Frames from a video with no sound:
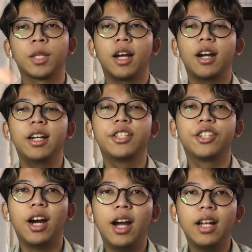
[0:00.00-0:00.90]
Early
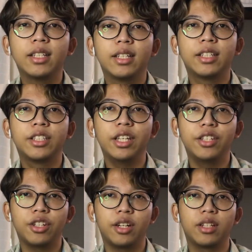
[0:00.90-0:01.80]
childhood
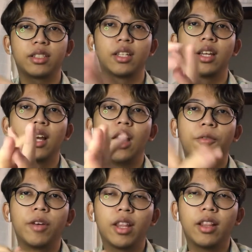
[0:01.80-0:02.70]
teachers
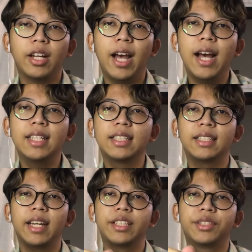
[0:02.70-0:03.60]
will not
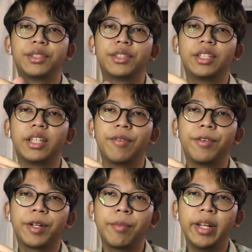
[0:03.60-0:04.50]
hesitate to give
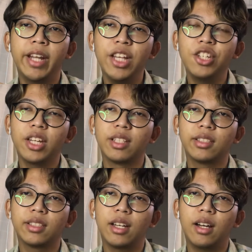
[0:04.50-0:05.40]

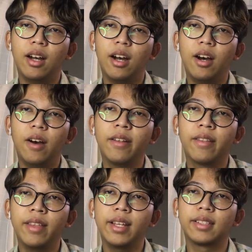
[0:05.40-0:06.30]
recommendations on
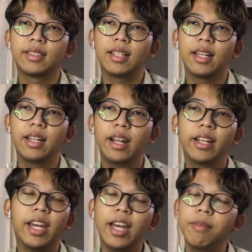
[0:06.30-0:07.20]
things and
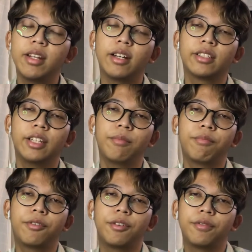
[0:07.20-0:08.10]
can be done to
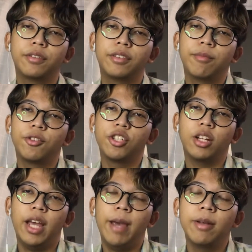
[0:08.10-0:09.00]
improve emotional
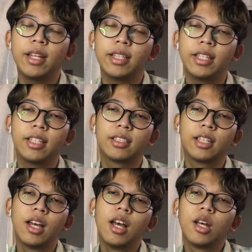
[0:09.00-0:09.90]
abilities,
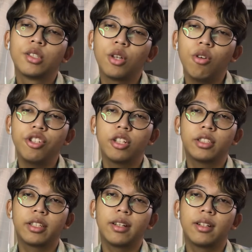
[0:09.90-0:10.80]
social
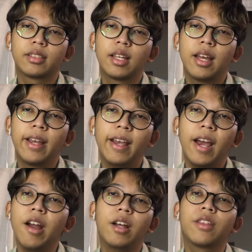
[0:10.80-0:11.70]
skills,
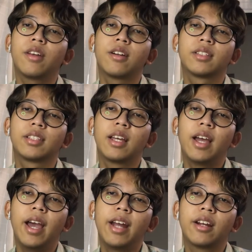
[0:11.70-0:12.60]
characters,
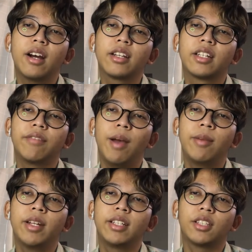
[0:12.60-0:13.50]
and cognitive
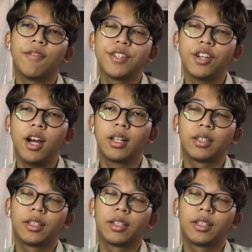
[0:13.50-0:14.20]
abilities of a child.